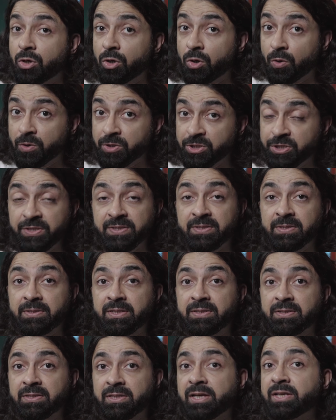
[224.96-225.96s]

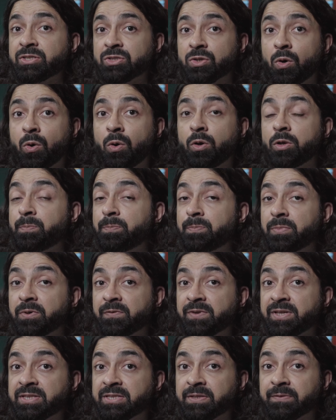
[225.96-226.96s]
Consciousness is all
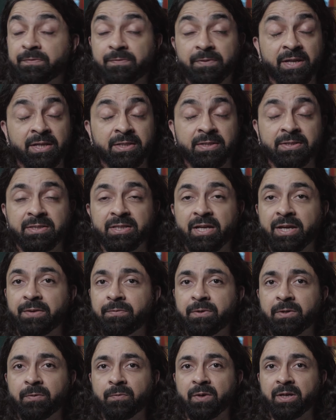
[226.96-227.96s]
pervasive, it is
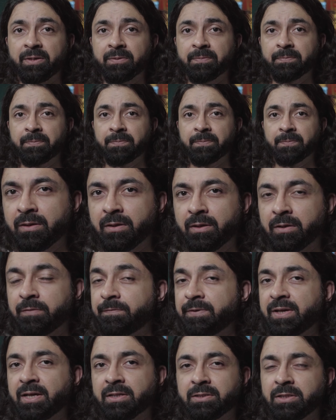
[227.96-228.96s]
everywhere. In
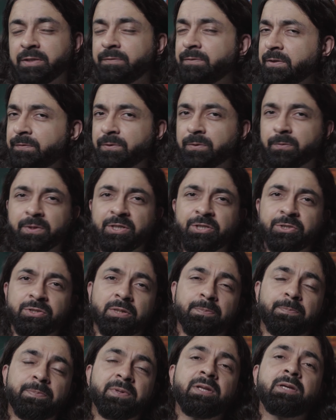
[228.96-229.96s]
fact, even if you reach
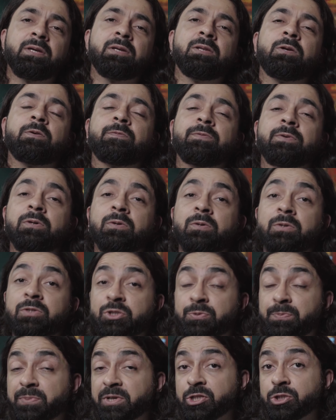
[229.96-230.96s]
the pinnacle of your
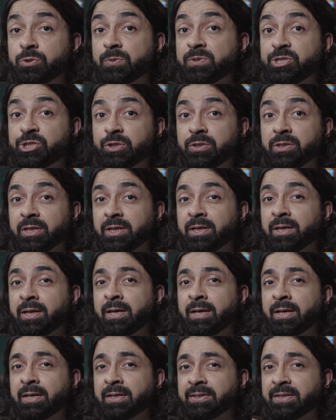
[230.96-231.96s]
spiritual journey,
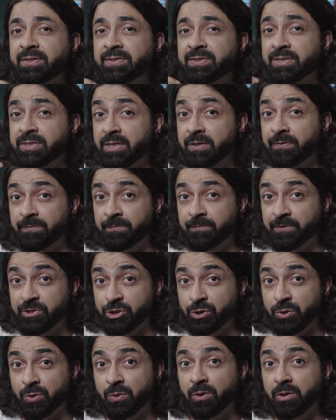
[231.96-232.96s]
the stuff
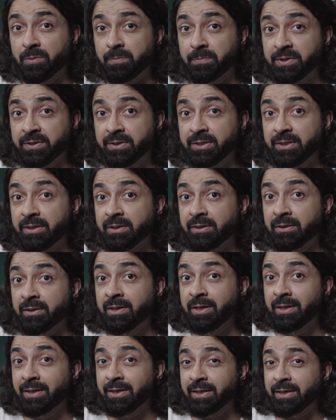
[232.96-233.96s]
which you call Mithya
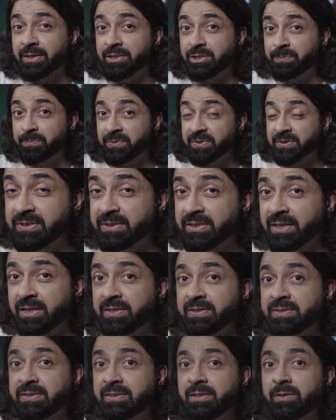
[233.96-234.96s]
is
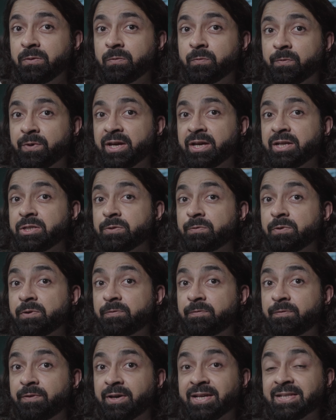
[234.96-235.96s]
precisely where you will
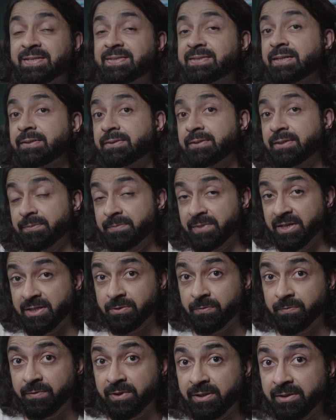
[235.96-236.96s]
find Satyam
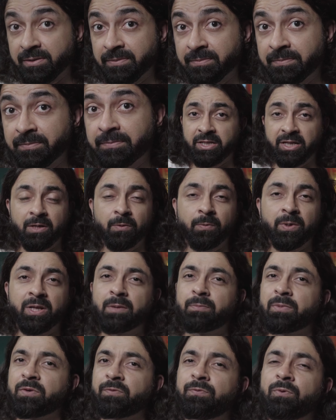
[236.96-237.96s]
as well. Takeaway
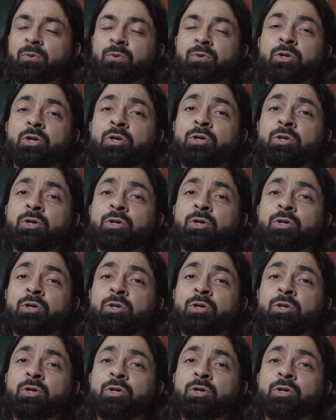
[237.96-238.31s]
number 4,